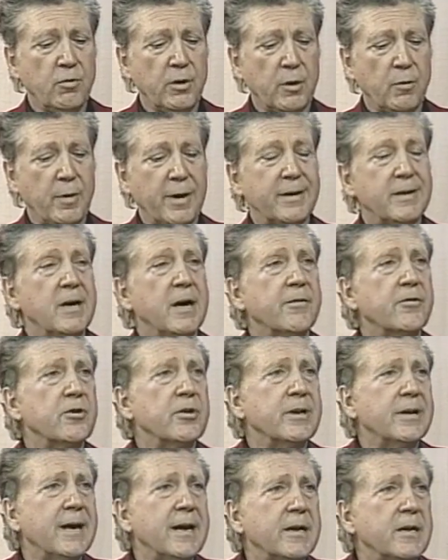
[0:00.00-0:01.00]
only weighed
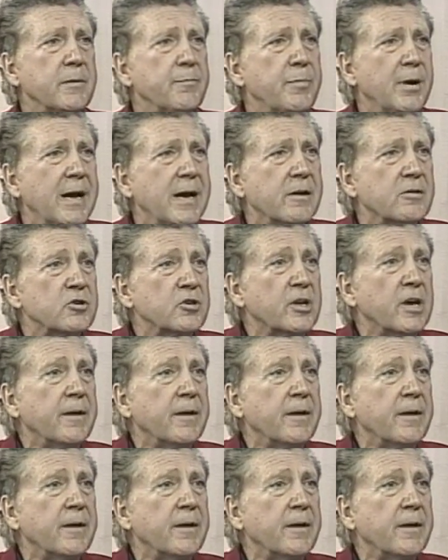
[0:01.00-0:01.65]
190 pounds,